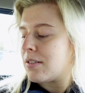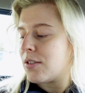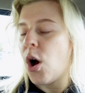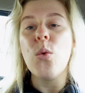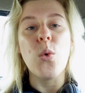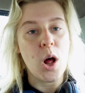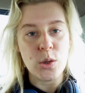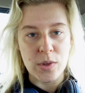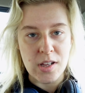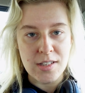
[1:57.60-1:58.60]
the whole
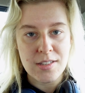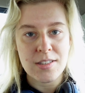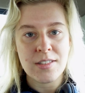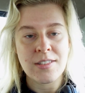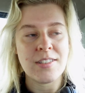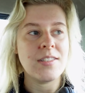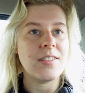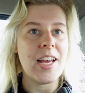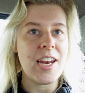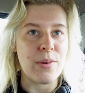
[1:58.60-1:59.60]
world with us.
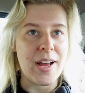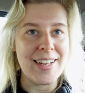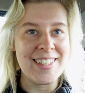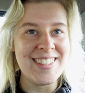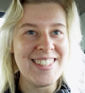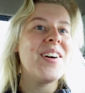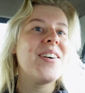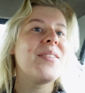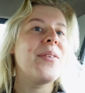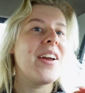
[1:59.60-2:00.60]
Anyway,
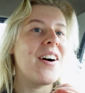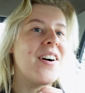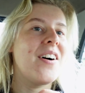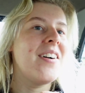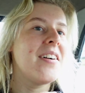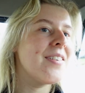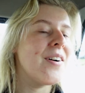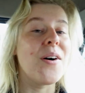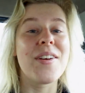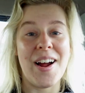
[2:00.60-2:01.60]
we are
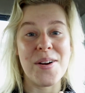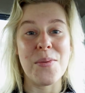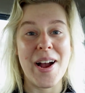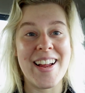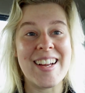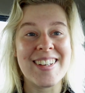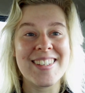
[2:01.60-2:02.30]
on our way.